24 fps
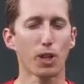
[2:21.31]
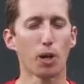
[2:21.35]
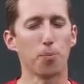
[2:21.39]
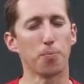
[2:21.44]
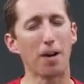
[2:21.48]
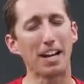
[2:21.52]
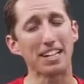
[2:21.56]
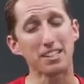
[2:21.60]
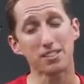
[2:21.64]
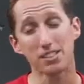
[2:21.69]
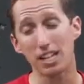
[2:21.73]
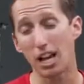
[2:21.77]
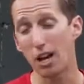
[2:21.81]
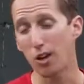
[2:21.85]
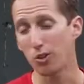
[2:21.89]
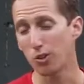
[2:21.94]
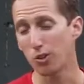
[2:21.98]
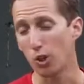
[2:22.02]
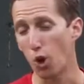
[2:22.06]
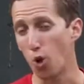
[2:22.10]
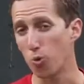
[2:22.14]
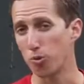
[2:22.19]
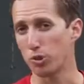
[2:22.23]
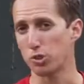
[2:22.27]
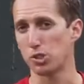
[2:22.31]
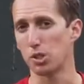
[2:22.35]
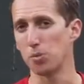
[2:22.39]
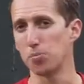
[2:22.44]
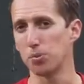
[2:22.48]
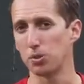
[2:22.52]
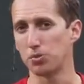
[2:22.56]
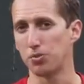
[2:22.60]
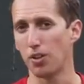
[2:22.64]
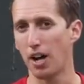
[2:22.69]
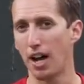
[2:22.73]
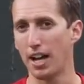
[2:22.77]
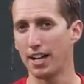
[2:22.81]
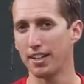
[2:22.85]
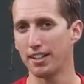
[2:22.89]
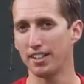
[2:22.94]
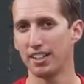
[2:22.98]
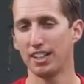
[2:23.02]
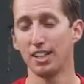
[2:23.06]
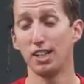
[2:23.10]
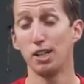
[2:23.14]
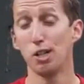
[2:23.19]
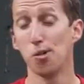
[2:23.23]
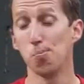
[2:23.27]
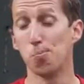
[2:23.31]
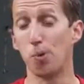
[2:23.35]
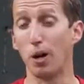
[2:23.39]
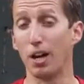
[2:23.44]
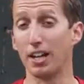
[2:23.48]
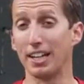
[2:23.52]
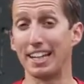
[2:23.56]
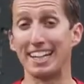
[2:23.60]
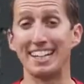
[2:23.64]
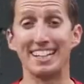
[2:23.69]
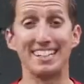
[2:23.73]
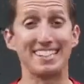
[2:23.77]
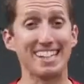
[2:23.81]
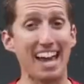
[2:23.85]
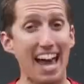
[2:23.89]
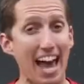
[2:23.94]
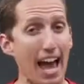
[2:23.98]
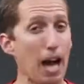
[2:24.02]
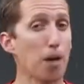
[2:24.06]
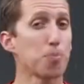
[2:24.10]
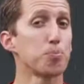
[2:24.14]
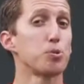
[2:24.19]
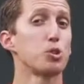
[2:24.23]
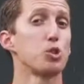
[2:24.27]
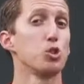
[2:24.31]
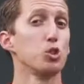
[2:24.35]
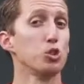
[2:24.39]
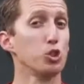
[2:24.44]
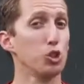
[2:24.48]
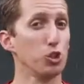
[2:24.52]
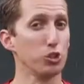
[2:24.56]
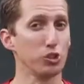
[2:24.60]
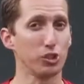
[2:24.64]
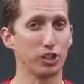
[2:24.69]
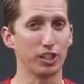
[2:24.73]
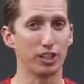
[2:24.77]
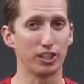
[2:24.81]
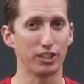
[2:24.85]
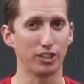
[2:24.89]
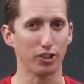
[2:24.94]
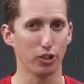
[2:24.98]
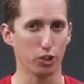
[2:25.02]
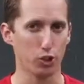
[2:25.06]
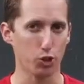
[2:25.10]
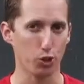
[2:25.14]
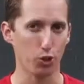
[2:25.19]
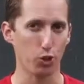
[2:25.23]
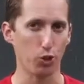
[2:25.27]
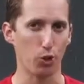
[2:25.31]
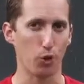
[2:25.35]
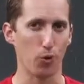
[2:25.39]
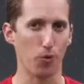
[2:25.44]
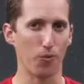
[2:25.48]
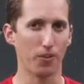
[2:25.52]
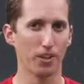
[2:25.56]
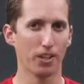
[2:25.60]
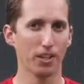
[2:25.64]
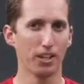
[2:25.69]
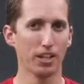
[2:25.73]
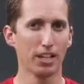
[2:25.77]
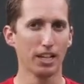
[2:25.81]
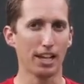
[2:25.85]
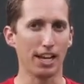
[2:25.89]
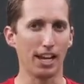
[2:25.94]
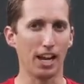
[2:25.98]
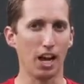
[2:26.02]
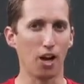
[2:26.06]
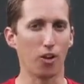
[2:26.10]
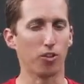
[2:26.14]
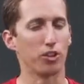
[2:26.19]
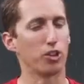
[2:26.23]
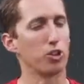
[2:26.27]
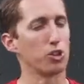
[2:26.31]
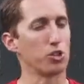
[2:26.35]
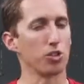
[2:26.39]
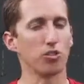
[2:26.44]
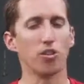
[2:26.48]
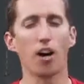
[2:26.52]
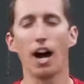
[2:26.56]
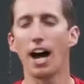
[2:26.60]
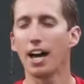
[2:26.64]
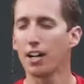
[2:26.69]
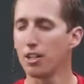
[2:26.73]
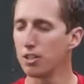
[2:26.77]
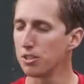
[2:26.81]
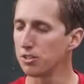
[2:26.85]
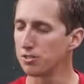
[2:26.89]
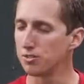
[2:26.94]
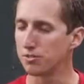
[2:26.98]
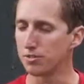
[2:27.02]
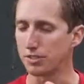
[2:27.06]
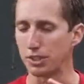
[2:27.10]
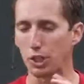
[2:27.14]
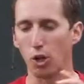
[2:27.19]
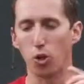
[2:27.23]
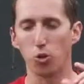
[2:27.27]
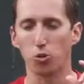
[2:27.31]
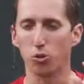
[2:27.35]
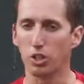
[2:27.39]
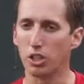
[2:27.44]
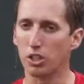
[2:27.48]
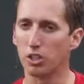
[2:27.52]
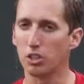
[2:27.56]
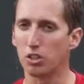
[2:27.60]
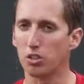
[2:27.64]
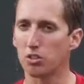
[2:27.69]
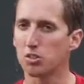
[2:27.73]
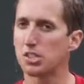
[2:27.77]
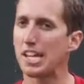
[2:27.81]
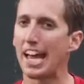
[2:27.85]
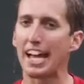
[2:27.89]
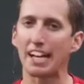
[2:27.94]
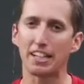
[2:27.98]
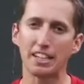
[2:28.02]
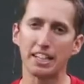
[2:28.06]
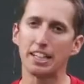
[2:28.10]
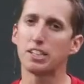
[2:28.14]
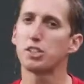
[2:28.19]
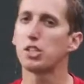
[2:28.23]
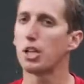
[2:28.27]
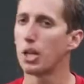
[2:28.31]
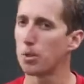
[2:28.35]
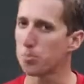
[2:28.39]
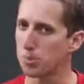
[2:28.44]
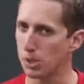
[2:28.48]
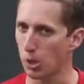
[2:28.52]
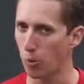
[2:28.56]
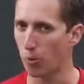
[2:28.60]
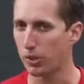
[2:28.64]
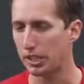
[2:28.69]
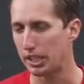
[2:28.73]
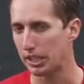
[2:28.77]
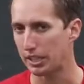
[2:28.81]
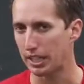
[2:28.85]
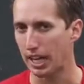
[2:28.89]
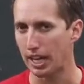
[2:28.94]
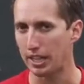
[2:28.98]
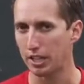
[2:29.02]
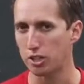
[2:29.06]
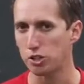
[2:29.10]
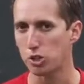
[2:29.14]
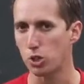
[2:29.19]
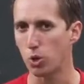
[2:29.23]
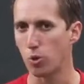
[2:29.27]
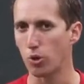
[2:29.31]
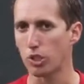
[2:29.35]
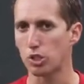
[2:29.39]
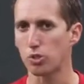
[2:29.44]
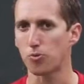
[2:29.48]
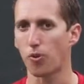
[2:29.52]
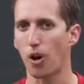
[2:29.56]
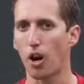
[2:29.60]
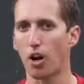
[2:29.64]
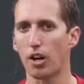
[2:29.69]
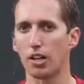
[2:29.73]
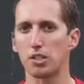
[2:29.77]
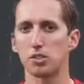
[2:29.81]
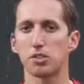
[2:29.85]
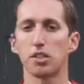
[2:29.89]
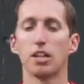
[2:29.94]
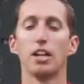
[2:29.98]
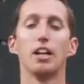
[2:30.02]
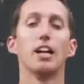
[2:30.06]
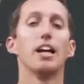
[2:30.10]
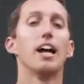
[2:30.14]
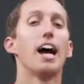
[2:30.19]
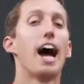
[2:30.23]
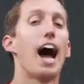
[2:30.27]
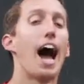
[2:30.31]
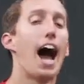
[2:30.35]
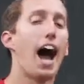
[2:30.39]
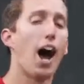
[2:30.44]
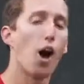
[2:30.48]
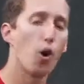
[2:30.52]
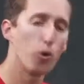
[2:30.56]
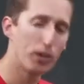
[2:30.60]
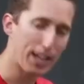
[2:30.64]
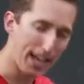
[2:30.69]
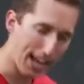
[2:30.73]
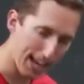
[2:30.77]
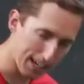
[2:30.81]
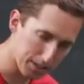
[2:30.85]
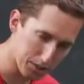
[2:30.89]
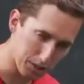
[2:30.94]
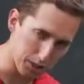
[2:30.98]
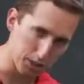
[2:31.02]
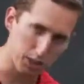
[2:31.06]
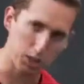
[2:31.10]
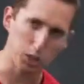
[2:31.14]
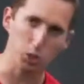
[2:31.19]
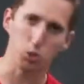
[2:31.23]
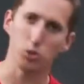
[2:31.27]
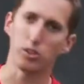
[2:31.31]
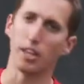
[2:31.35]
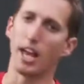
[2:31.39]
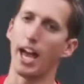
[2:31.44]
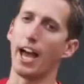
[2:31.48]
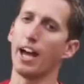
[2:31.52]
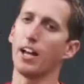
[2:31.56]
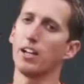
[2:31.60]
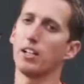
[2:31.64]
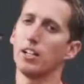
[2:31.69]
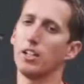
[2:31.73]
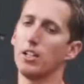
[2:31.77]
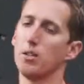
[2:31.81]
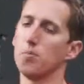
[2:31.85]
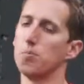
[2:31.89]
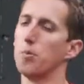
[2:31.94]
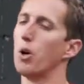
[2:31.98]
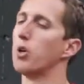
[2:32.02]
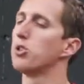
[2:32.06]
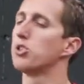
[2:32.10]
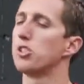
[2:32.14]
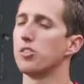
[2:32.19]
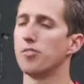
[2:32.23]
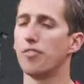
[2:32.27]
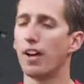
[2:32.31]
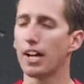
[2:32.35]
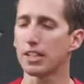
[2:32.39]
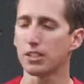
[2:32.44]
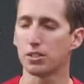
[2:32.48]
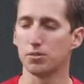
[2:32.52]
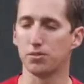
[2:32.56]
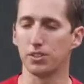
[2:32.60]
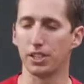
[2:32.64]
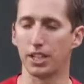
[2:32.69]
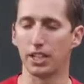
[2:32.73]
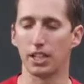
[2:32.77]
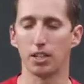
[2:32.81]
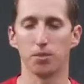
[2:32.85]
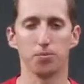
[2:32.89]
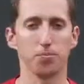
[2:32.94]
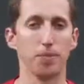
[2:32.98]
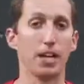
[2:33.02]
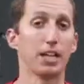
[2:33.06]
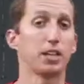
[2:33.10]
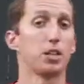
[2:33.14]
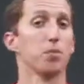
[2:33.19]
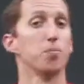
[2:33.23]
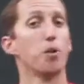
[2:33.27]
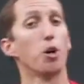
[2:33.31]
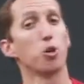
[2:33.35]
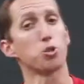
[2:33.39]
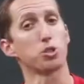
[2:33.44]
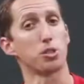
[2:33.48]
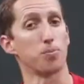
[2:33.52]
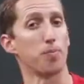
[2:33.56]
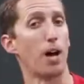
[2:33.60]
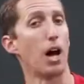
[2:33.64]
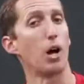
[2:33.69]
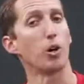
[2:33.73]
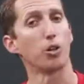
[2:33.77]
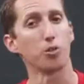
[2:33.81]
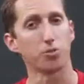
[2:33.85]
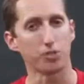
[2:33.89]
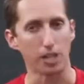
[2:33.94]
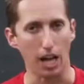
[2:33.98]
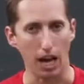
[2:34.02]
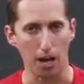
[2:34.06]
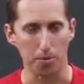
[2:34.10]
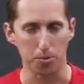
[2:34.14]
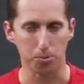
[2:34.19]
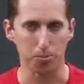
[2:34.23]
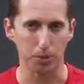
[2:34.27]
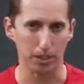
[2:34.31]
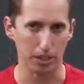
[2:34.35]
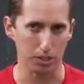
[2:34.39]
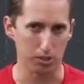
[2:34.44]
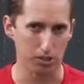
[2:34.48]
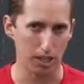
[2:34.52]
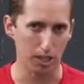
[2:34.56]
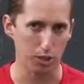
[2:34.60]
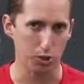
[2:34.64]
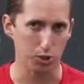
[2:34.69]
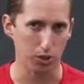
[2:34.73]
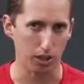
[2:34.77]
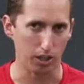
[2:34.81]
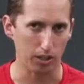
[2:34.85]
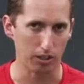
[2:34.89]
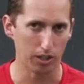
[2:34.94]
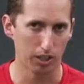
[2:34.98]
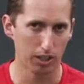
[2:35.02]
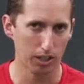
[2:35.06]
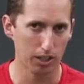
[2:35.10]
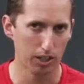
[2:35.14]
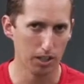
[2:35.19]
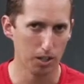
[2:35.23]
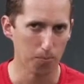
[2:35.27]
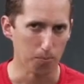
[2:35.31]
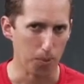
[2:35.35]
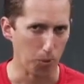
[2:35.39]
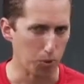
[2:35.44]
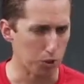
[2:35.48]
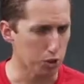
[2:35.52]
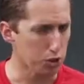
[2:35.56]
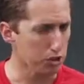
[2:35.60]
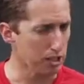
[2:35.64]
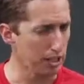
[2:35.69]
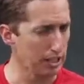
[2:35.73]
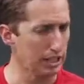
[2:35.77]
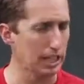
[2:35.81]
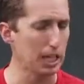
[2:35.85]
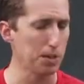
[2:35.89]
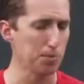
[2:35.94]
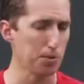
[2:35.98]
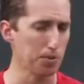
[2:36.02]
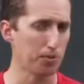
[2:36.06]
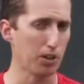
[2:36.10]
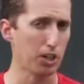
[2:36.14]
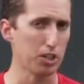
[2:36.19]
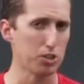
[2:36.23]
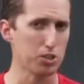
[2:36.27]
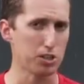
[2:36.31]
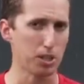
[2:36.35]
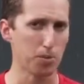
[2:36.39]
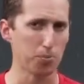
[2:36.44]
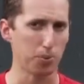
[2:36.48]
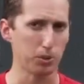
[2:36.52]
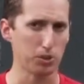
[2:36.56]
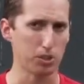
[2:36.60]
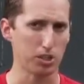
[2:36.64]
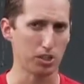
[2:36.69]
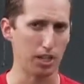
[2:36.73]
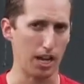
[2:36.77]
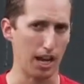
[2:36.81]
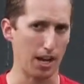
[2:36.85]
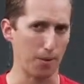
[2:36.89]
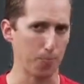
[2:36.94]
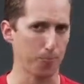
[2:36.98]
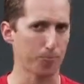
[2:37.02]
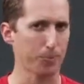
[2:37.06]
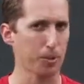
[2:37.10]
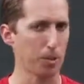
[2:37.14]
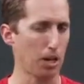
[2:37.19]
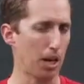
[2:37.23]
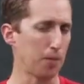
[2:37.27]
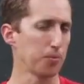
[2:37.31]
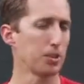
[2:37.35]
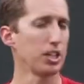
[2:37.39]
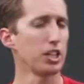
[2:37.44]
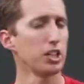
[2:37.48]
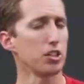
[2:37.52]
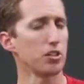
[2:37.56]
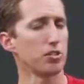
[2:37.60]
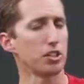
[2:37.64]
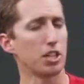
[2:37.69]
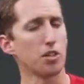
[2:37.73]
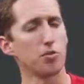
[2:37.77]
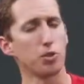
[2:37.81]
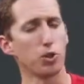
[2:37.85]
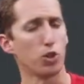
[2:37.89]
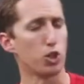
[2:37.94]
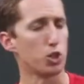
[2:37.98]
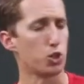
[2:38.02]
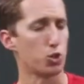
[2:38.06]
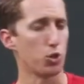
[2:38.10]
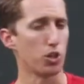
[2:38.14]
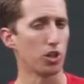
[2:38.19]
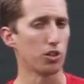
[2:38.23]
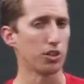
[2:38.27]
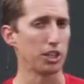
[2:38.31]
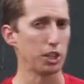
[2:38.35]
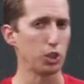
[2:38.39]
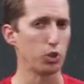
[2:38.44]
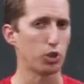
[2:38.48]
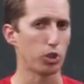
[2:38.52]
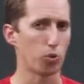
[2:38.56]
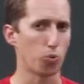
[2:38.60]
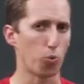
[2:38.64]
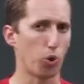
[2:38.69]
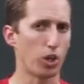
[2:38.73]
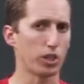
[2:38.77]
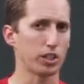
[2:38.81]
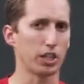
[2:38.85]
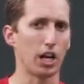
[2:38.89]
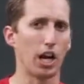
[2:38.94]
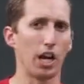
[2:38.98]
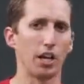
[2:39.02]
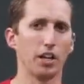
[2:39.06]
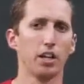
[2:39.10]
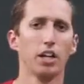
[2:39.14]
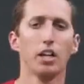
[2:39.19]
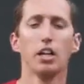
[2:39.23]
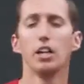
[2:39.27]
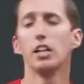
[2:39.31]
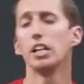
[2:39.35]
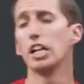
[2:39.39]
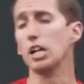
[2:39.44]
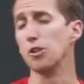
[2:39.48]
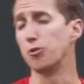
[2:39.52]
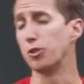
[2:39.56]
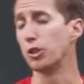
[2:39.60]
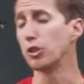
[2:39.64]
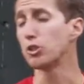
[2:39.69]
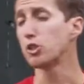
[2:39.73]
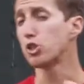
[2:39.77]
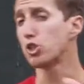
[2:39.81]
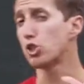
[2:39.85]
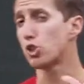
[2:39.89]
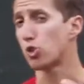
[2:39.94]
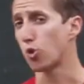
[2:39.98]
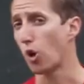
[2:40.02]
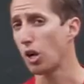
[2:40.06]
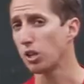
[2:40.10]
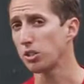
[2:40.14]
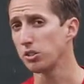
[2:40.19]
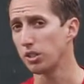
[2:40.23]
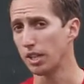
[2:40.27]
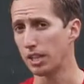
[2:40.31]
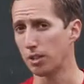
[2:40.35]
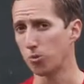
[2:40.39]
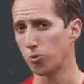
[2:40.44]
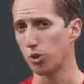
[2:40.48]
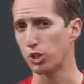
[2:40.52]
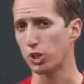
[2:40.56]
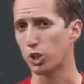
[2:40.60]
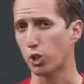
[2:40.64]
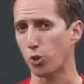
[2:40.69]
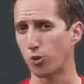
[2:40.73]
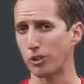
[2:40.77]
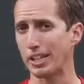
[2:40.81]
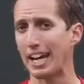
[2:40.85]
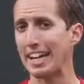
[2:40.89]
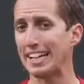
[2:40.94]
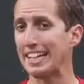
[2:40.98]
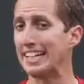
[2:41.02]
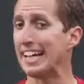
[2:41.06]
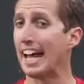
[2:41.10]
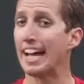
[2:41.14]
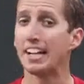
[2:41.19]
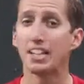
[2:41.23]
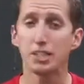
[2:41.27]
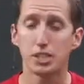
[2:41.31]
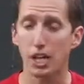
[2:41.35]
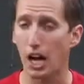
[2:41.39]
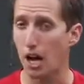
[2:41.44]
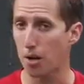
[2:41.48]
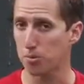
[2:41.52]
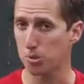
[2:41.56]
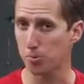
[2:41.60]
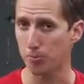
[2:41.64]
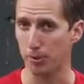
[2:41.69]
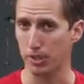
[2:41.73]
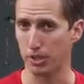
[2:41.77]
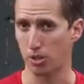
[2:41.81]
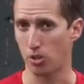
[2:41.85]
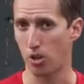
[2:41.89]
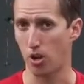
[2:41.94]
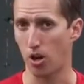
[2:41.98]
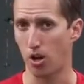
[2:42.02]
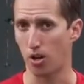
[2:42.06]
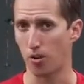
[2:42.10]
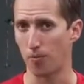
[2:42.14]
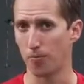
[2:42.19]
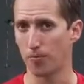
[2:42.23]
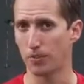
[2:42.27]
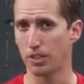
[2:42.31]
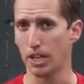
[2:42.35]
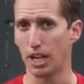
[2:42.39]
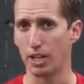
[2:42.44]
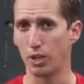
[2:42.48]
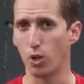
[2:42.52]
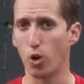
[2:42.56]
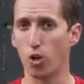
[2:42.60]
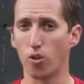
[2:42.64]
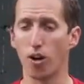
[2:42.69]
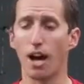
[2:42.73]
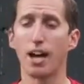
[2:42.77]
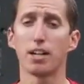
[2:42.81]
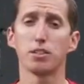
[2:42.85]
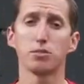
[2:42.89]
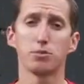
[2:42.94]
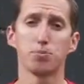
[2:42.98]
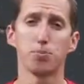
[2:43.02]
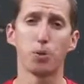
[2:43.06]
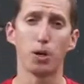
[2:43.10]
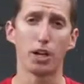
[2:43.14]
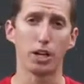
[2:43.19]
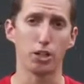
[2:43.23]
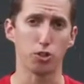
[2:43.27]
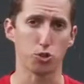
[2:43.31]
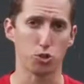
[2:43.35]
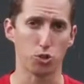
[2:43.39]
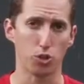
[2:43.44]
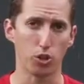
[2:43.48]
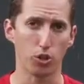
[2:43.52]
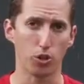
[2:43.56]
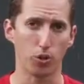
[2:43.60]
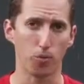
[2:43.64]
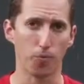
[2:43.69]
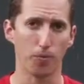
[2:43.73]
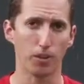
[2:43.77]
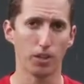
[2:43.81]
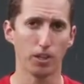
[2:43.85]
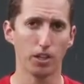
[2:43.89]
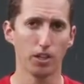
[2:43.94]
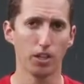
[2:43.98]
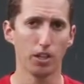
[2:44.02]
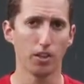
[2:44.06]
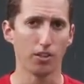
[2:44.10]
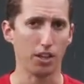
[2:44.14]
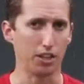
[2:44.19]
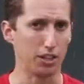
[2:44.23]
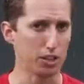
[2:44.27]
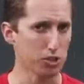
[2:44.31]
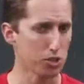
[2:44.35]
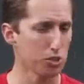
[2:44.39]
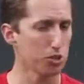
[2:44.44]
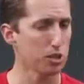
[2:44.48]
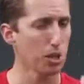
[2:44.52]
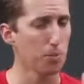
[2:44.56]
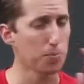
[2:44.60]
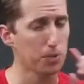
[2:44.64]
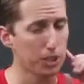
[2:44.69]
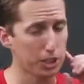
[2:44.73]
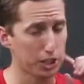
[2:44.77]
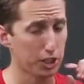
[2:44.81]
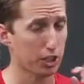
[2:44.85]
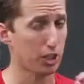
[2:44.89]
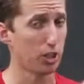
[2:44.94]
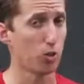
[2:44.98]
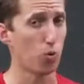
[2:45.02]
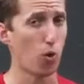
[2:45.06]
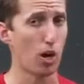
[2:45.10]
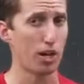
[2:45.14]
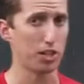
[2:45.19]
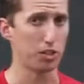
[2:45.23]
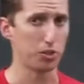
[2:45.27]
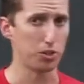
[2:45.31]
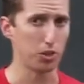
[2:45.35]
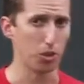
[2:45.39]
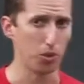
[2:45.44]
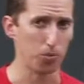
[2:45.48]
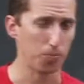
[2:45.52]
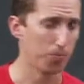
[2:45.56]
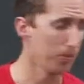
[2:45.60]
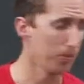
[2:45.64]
It might sound oversimplified, but it is absolutely true. And now there's a lot of little technique tips that we could get into as far as how to execute that most effectively and make the most amount of topspin, etc. But we're just going to keep it very simple today. I'm going to give you a drill that you can work on. If you're struggling with creating any topspin at all, I know a lot of players do, then this is something you're going to want to do.